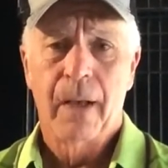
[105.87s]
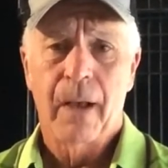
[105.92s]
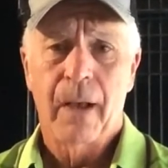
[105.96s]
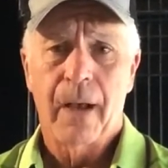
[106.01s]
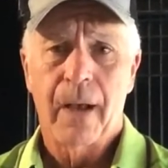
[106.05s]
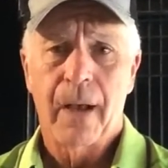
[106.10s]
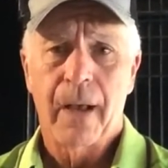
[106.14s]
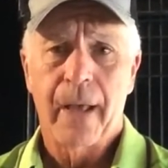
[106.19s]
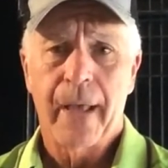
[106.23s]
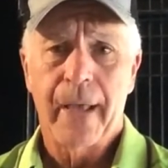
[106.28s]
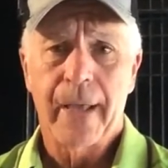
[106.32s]

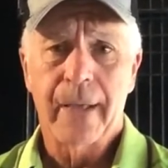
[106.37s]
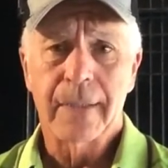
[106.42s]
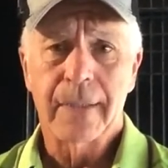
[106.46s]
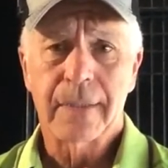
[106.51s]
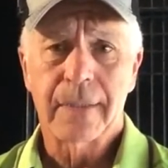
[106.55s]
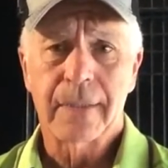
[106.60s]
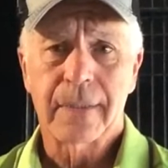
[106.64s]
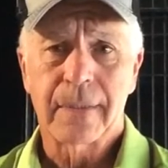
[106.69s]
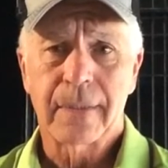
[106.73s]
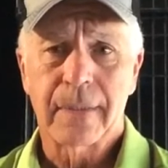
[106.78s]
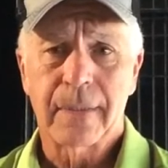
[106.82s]

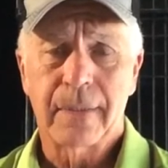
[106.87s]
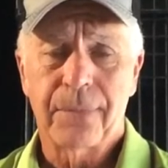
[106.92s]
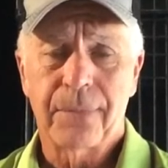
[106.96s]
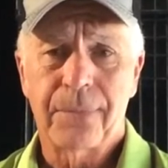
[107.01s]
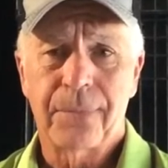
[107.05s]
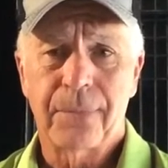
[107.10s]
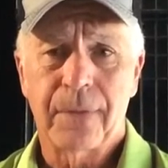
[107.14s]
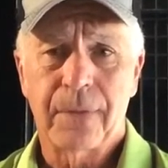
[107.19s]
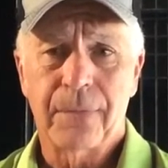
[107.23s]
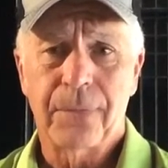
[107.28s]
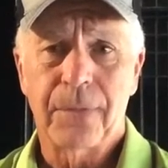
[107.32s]
As
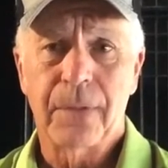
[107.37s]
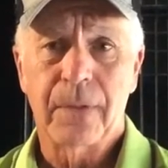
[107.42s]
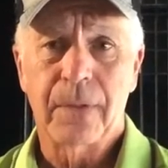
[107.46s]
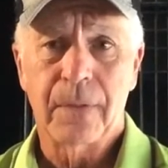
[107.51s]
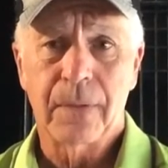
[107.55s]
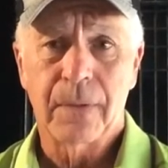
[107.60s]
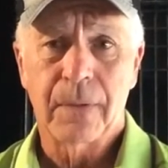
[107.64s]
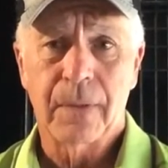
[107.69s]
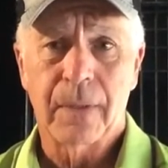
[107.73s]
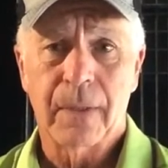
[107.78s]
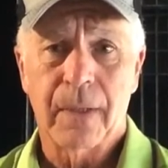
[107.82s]
if
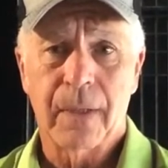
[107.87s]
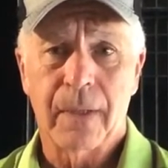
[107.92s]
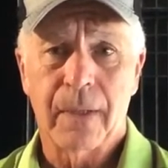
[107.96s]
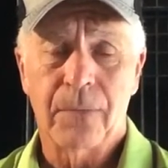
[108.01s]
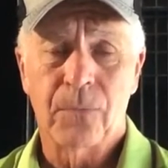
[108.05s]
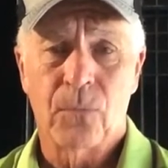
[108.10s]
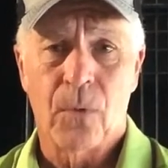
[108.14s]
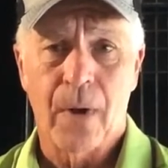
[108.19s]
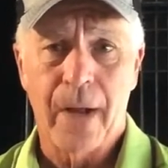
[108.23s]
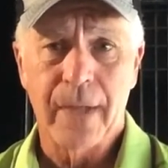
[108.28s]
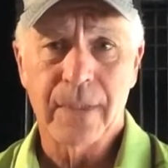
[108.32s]
you
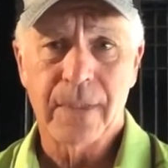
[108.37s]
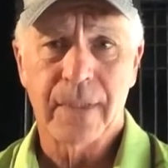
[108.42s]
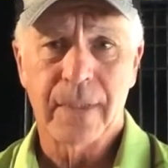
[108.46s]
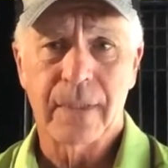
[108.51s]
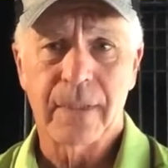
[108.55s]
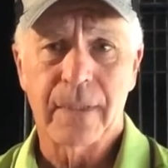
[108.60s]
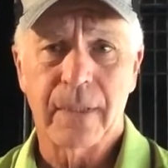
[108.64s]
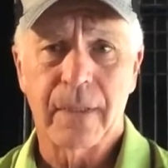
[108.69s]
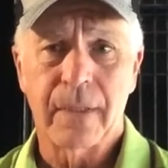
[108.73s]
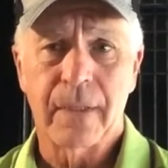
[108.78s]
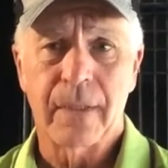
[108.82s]
had watched the
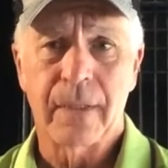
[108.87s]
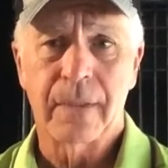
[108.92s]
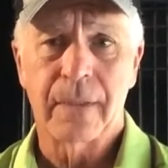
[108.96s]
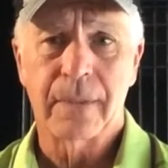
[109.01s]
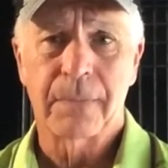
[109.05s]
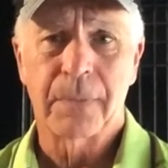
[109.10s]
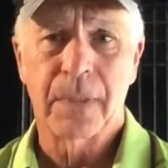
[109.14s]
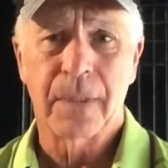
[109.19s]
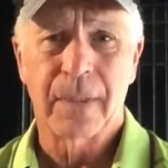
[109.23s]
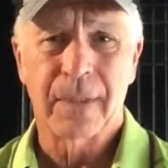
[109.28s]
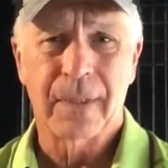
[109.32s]

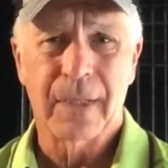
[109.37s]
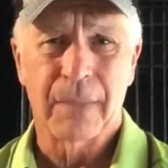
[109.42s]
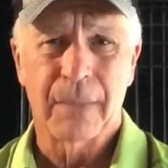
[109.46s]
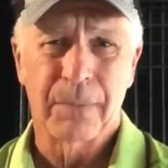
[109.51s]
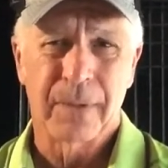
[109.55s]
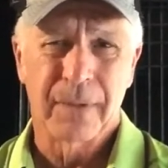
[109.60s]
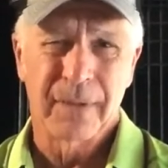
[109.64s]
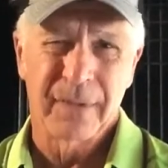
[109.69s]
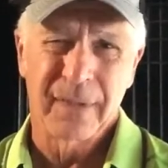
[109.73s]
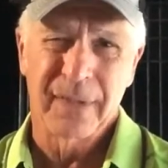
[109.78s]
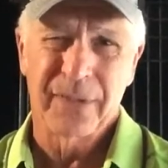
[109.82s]
series about a
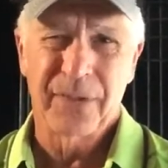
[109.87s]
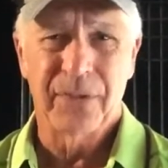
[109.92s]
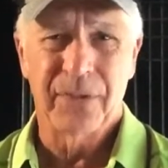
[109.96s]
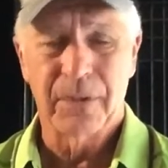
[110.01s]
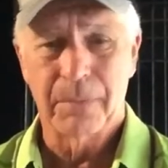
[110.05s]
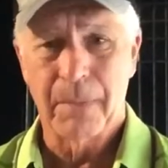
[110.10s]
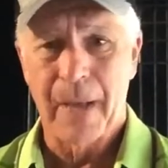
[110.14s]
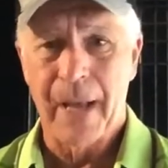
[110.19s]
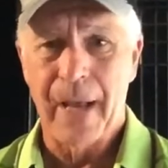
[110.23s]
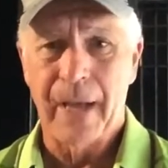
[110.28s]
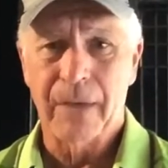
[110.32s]
couple of
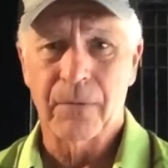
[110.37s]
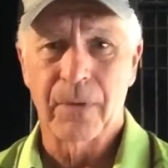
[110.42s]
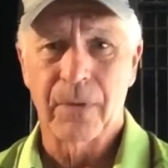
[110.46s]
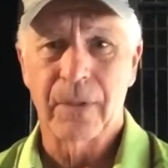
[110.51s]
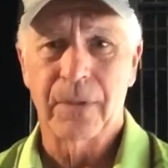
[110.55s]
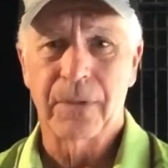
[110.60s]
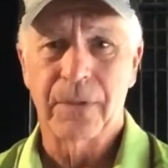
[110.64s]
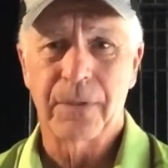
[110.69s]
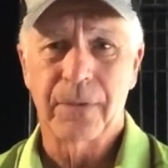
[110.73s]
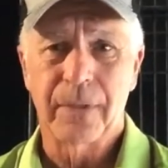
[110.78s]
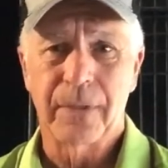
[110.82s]
issues back,
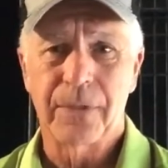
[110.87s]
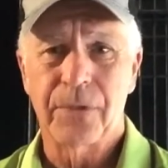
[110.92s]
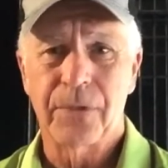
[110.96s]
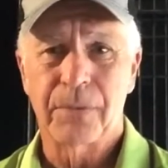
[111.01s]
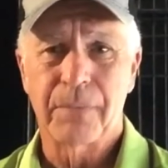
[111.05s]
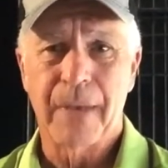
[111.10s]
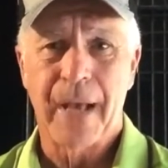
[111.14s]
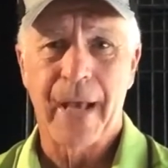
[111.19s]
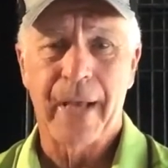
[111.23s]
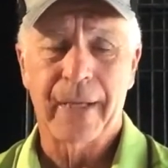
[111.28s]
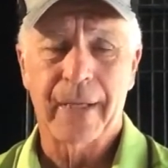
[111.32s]
1 or 2 issues
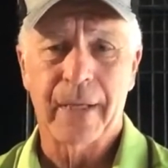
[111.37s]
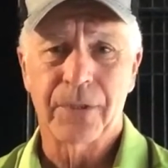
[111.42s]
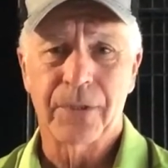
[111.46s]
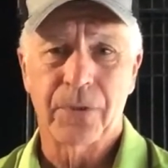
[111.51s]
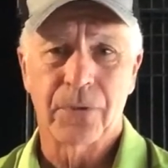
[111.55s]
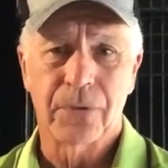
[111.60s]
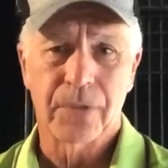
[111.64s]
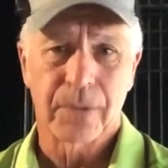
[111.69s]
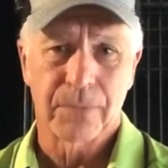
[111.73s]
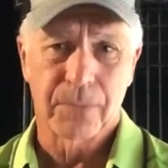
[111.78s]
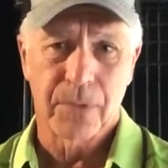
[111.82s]
back, I
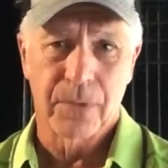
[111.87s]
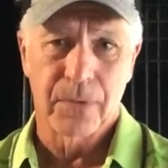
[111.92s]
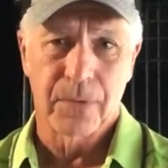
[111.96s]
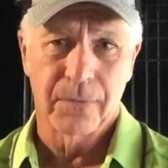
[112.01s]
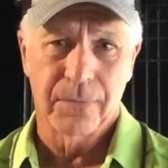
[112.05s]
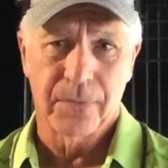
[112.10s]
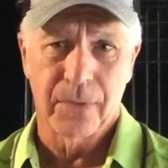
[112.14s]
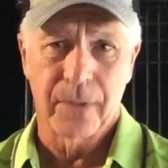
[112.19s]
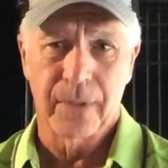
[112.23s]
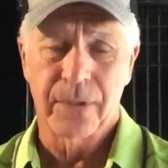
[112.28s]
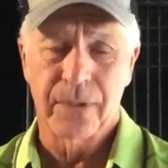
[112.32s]
showed some
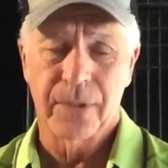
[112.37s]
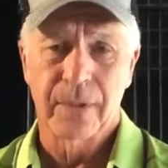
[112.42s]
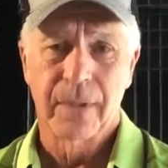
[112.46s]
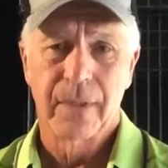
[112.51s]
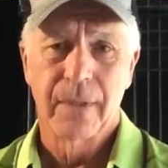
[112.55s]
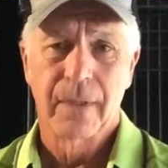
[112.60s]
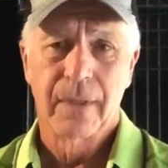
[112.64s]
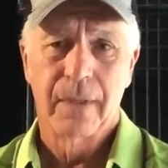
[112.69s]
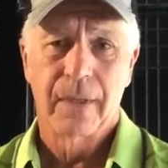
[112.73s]
drone footage